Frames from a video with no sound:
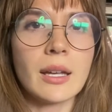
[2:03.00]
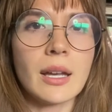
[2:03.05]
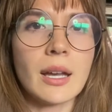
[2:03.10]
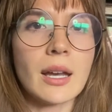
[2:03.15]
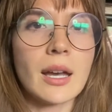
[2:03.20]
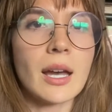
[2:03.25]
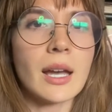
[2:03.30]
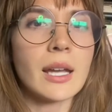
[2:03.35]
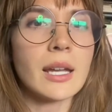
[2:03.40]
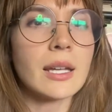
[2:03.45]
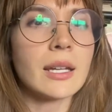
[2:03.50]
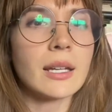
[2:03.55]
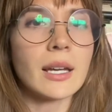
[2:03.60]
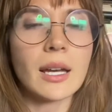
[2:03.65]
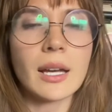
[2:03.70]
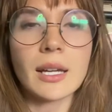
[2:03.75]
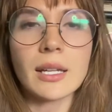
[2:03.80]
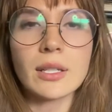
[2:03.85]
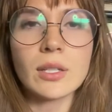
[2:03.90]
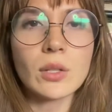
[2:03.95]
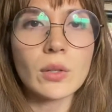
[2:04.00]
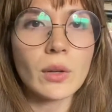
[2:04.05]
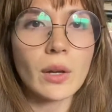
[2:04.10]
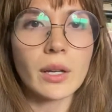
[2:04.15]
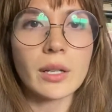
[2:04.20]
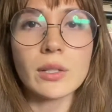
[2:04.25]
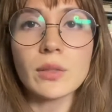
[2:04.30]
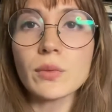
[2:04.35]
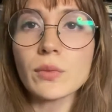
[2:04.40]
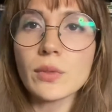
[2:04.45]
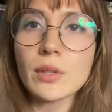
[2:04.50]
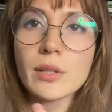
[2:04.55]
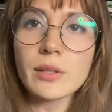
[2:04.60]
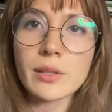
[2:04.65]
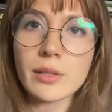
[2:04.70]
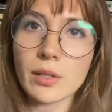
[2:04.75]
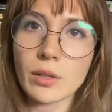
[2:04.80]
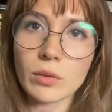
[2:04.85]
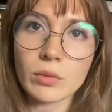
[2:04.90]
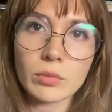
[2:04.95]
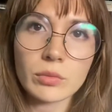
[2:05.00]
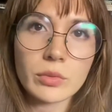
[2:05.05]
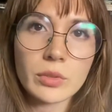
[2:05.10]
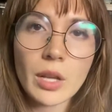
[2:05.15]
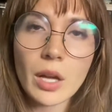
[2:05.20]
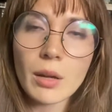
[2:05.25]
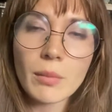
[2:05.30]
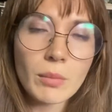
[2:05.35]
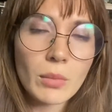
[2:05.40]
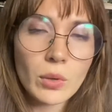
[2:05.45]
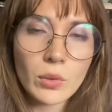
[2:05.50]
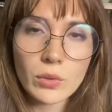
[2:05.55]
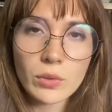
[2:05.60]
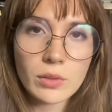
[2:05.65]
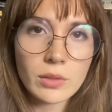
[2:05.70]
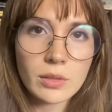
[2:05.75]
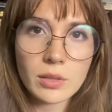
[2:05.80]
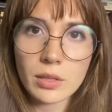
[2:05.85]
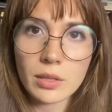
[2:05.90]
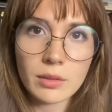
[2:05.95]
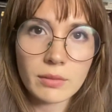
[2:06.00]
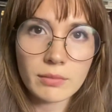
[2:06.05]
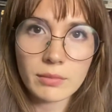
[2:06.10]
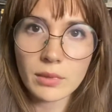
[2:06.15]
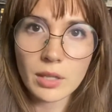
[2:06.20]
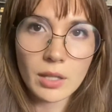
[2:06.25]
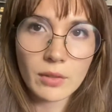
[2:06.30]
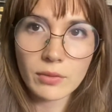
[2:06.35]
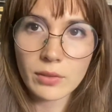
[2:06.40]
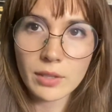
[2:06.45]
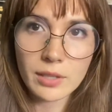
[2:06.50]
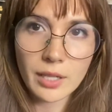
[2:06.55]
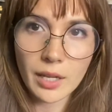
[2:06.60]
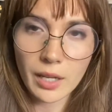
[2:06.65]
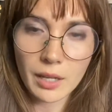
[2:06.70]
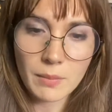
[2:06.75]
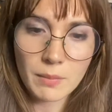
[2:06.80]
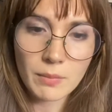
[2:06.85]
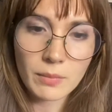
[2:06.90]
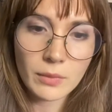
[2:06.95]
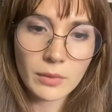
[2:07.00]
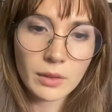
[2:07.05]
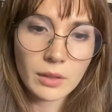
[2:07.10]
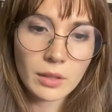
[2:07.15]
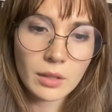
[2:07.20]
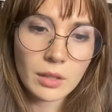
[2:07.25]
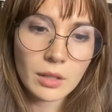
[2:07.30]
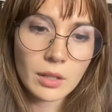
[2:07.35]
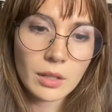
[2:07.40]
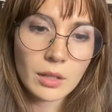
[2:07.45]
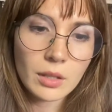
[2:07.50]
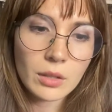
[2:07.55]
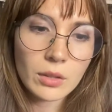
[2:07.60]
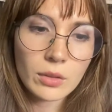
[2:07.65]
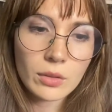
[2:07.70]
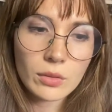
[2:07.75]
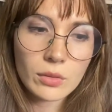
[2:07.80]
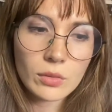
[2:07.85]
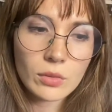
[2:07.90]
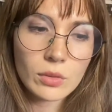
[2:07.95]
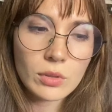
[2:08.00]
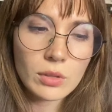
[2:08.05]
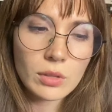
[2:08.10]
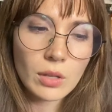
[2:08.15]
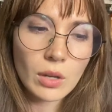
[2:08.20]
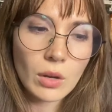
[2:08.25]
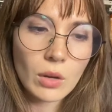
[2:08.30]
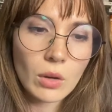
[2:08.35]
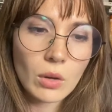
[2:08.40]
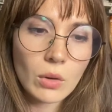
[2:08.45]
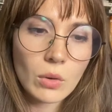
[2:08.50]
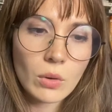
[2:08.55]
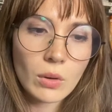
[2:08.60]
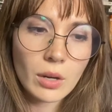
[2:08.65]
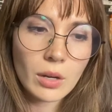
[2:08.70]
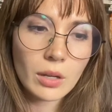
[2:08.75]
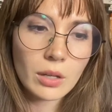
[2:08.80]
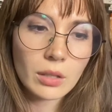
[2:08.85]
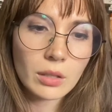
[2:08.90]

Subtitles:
I don't think so. Not most of the time. So